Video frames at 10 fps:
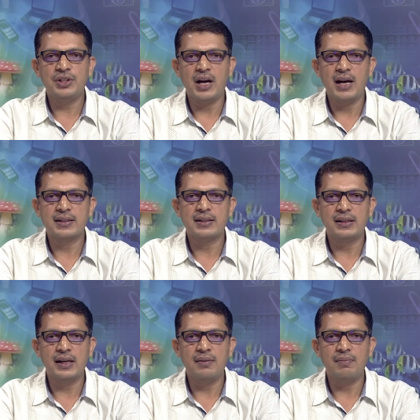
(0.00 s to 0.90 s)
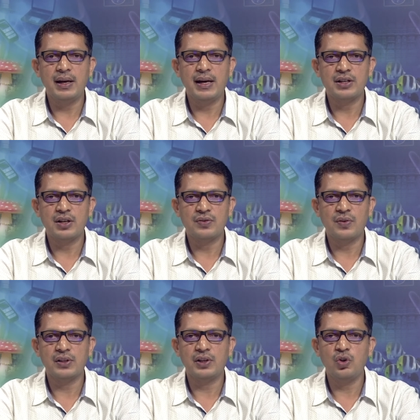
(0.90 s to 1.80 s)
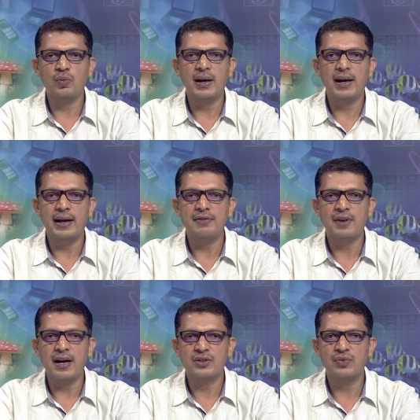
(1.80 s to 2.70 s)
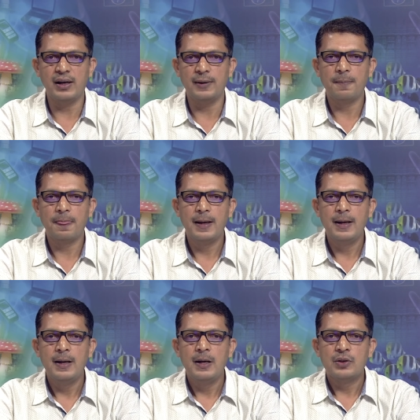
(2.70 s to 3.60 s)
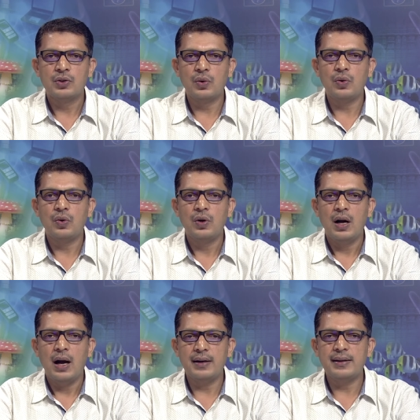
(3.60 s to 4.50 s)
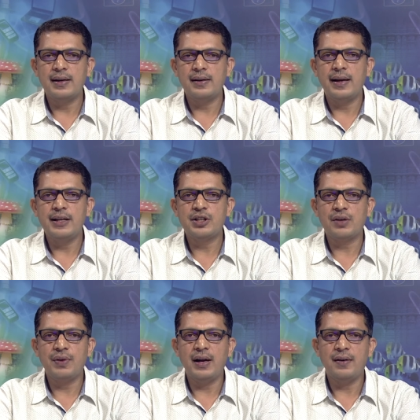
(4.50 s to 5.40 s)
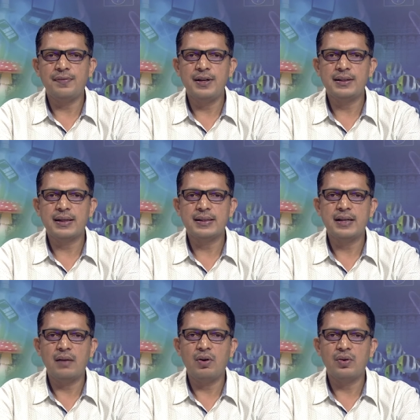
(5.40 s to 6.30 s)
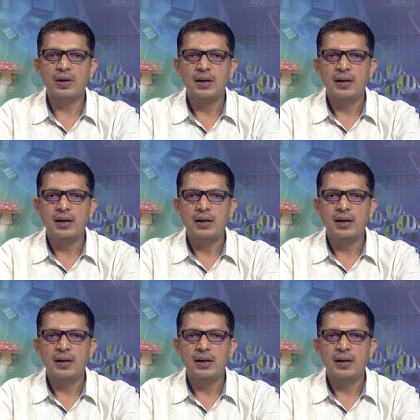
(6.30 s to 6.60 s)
which has certain implications for the human life as well. So, and then later we have discussed about